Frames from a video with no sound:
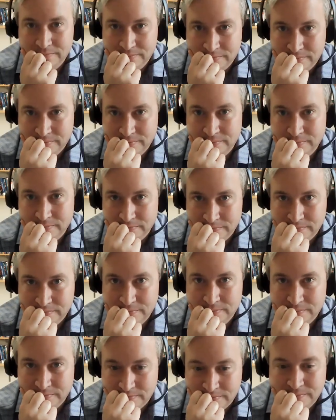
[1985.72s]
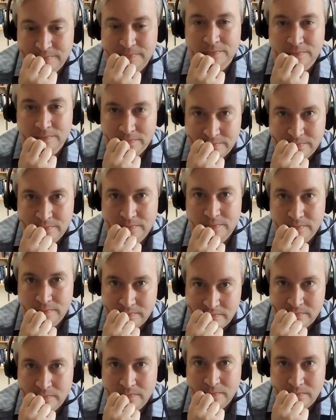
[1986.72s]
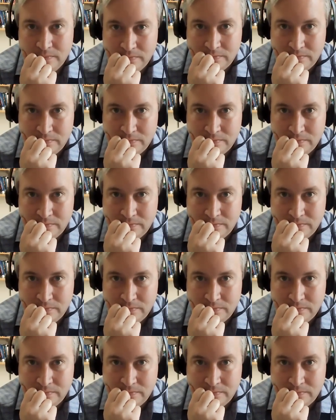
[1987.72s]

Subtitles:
and mechanisms that you've discussed of